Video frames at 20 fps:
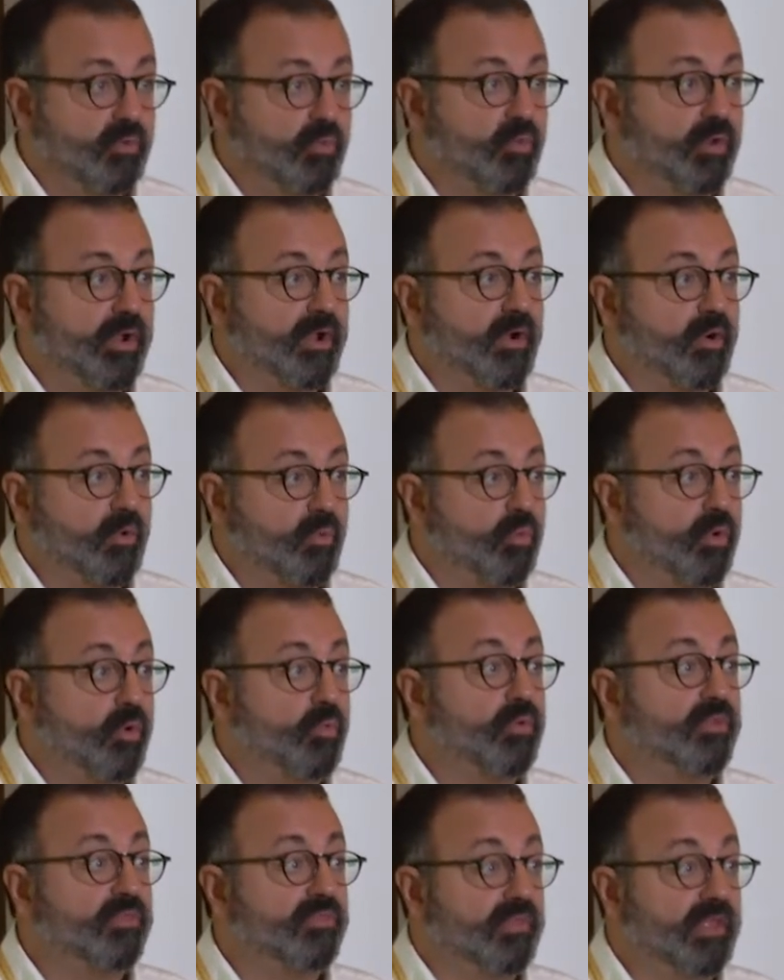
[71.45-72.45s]
where
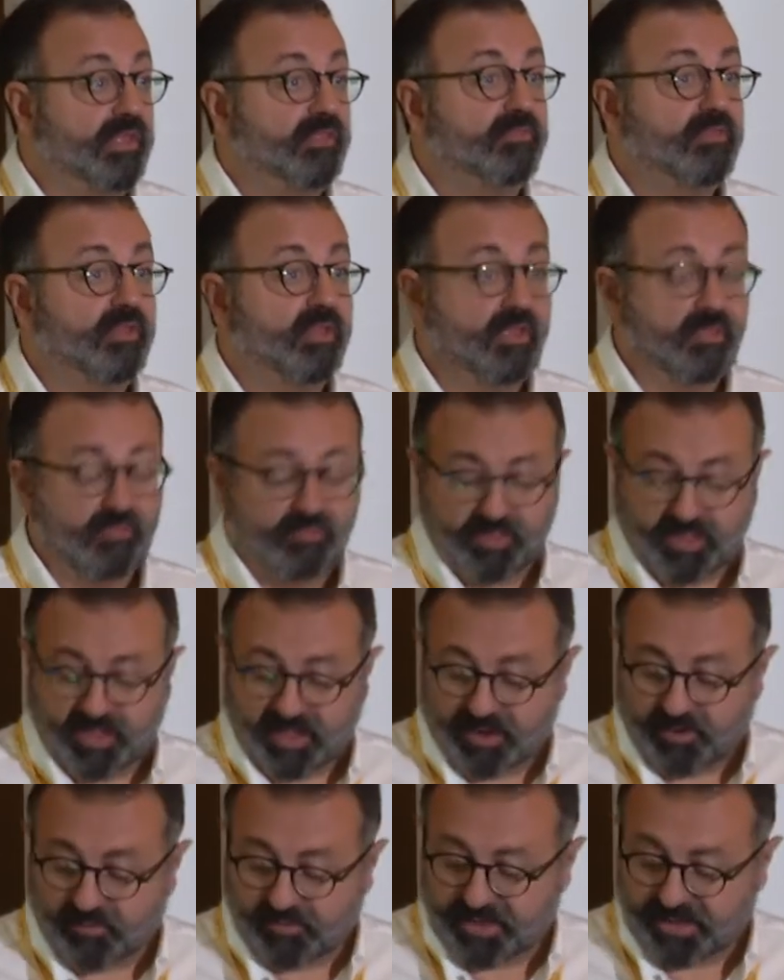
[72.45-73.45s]
we think the
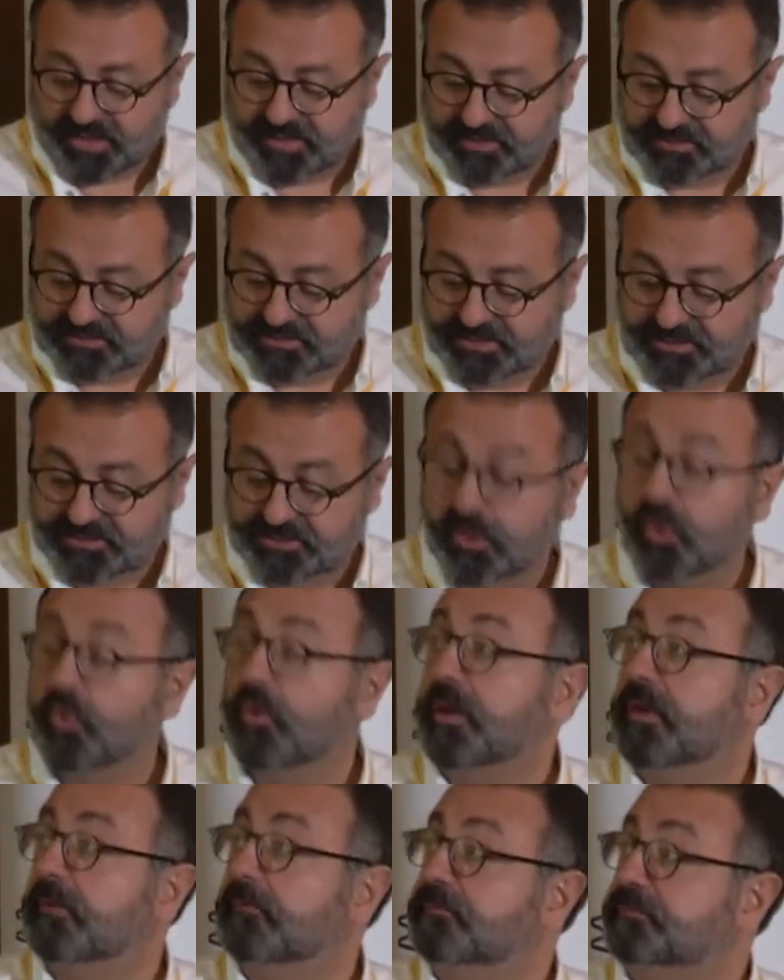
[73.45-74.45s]
area is
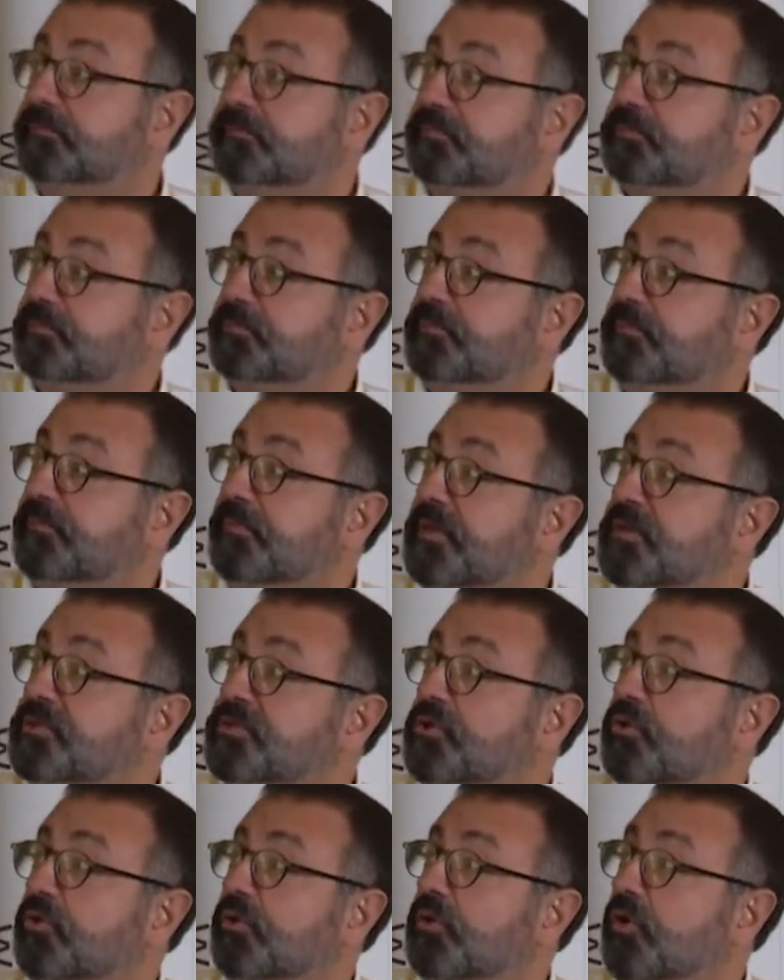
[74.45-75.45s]
going.
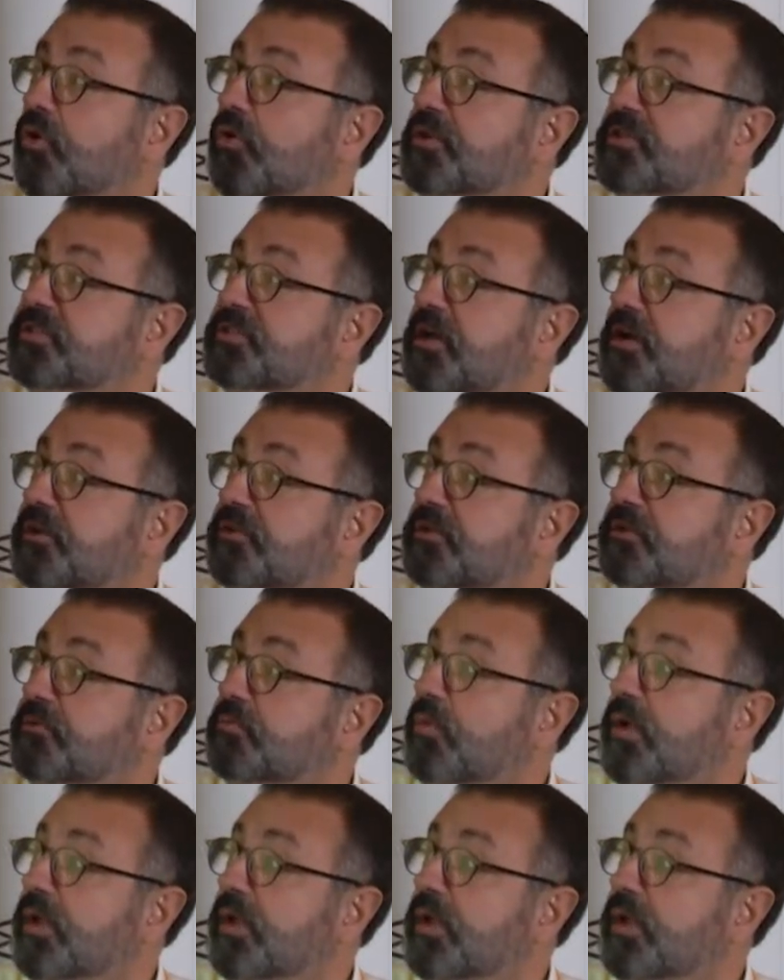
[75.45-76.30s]
So it all started